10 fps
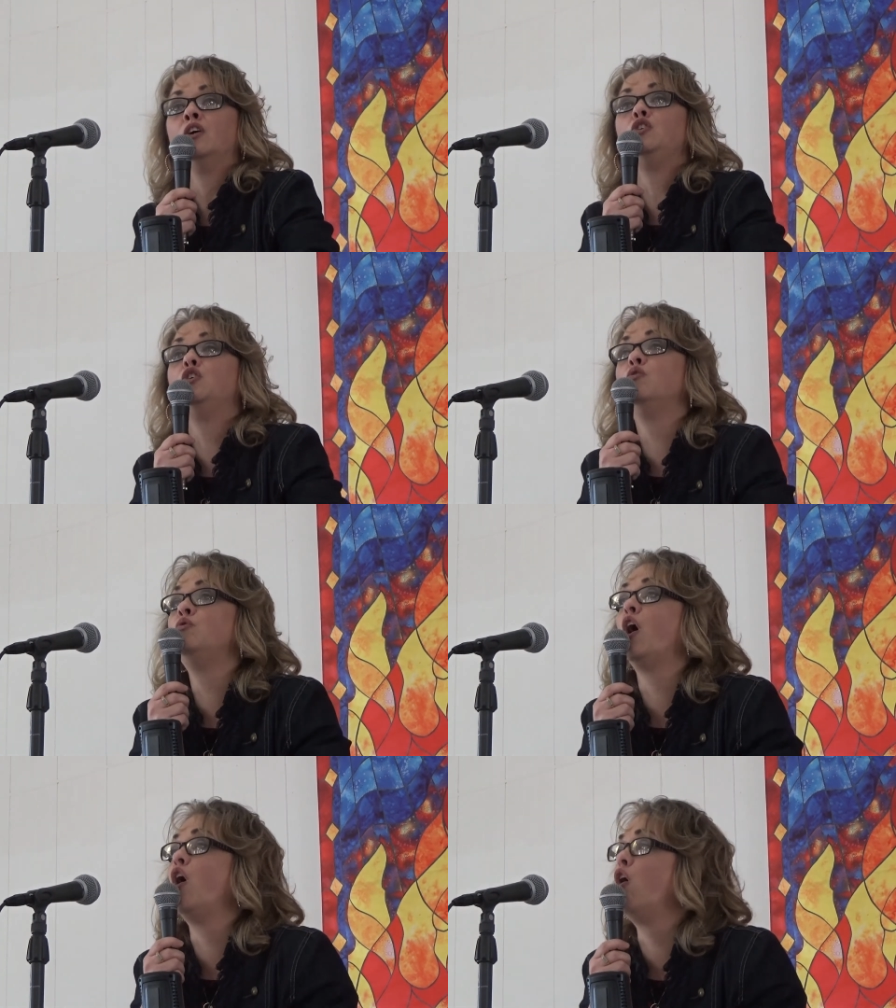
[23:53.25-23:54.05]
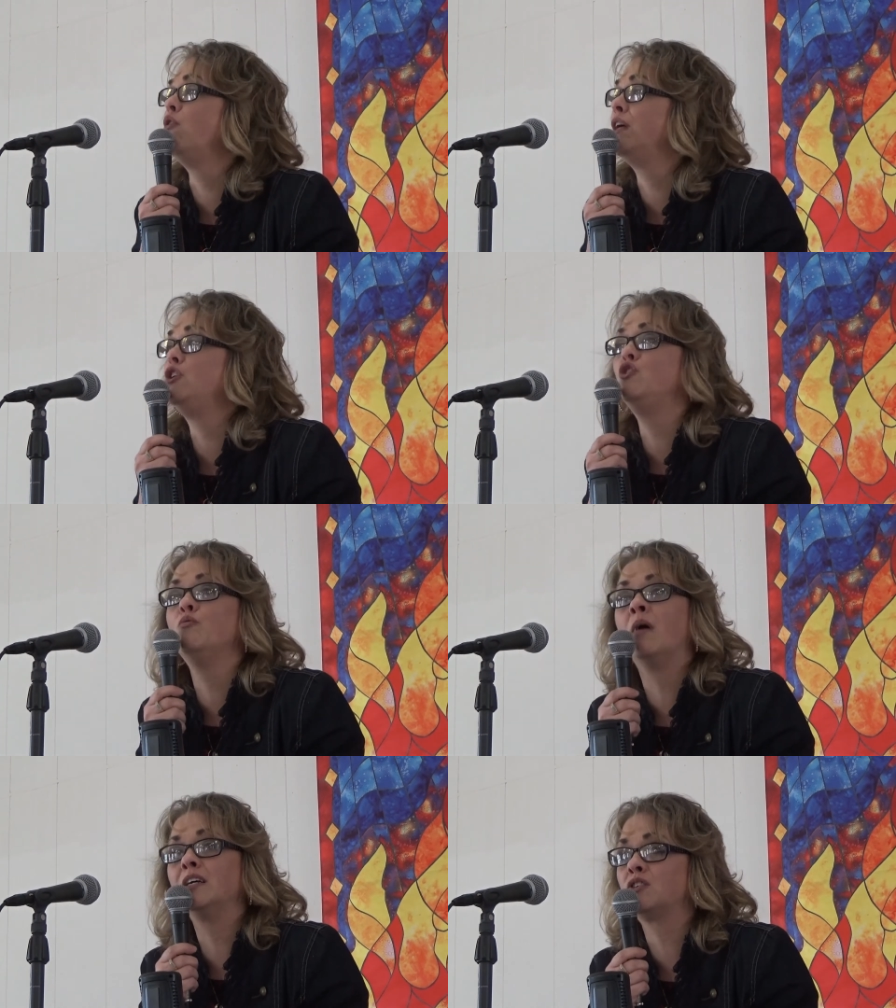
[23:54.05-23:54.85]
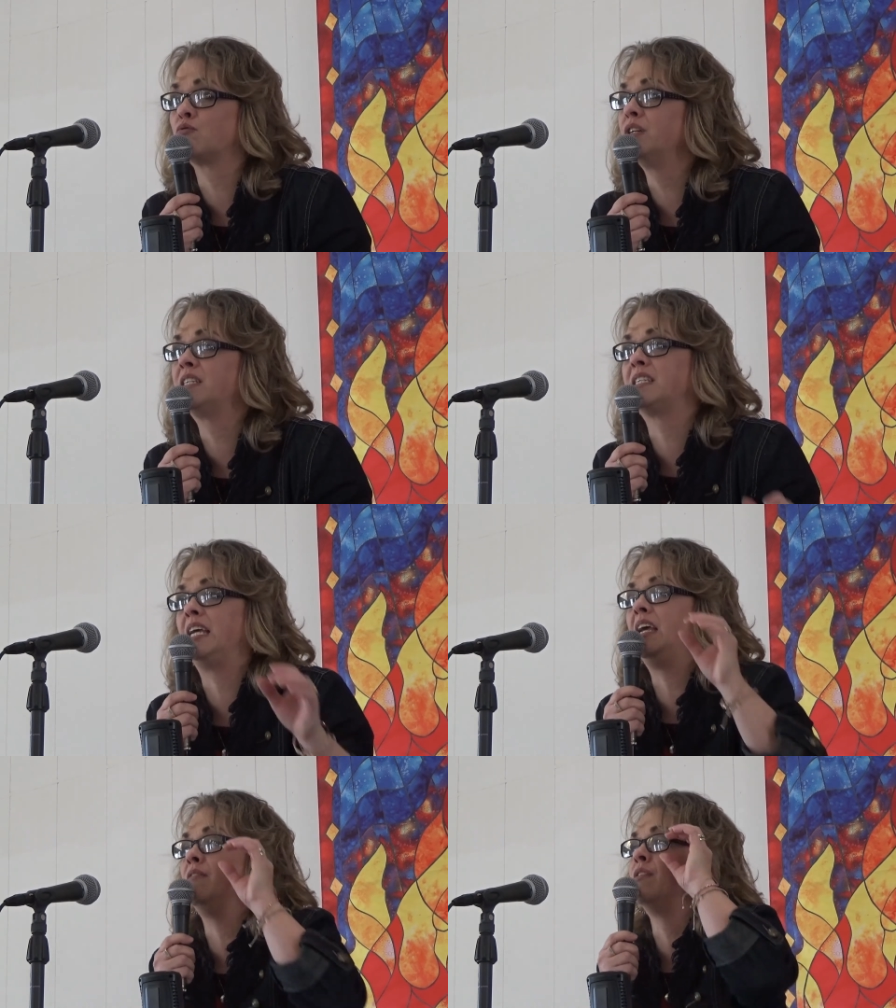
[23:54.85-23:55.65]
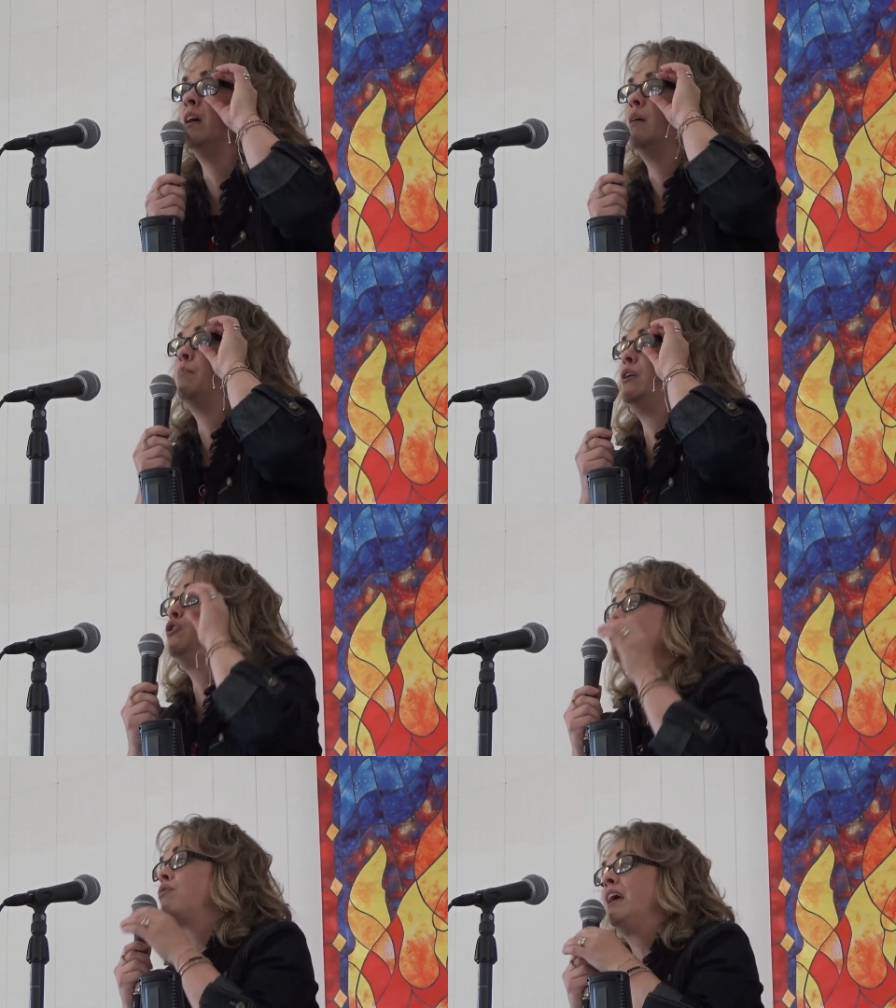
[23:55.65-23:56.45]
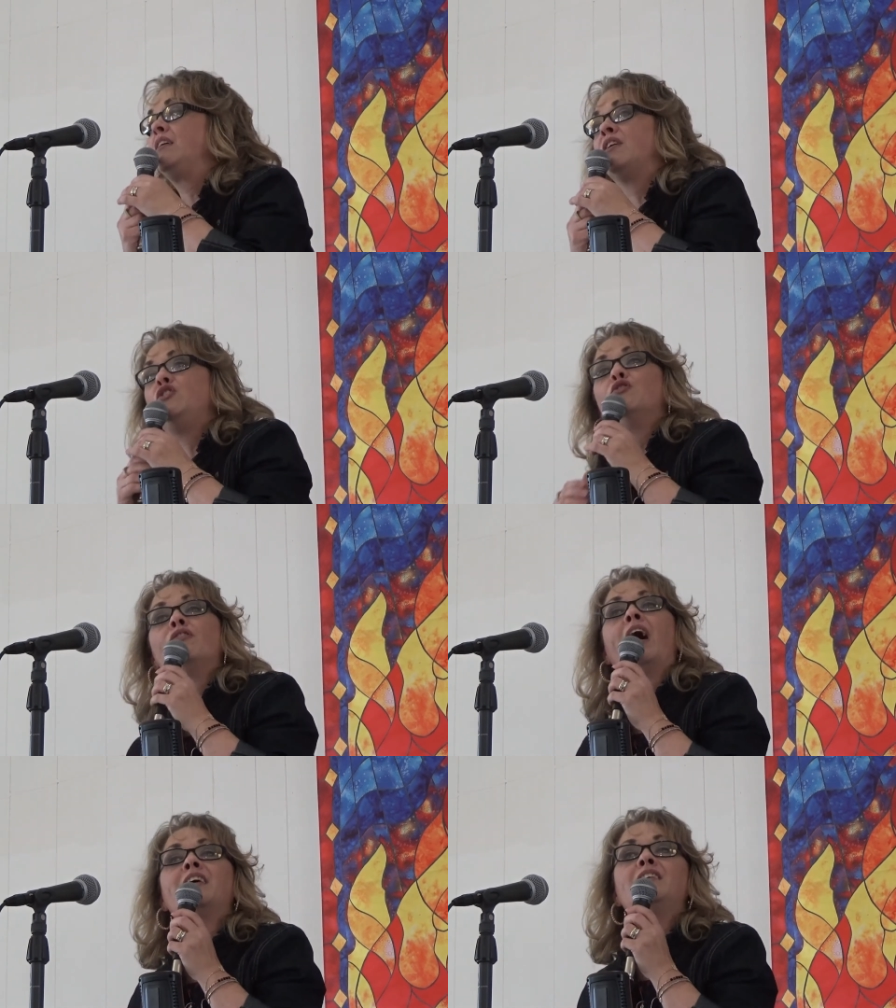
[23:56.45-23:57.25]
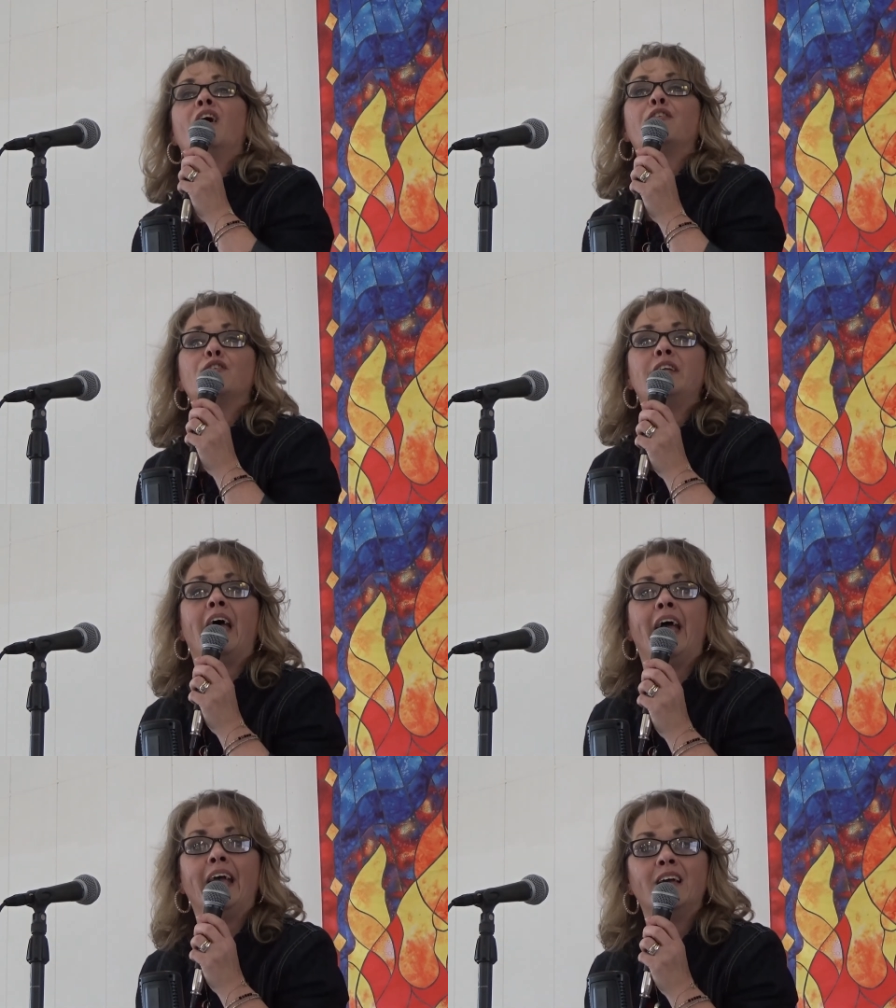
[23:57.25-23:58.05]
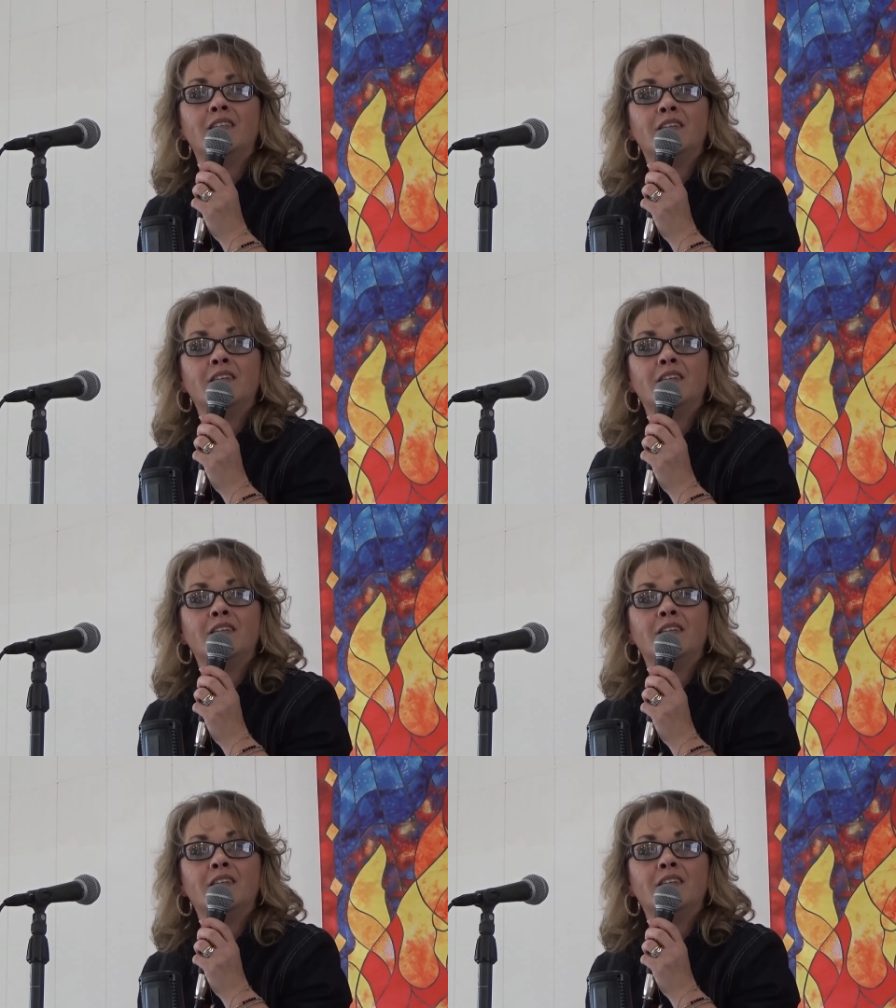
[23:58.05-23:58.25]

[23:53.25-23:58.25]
You know that you must receive, but you think that you got another day.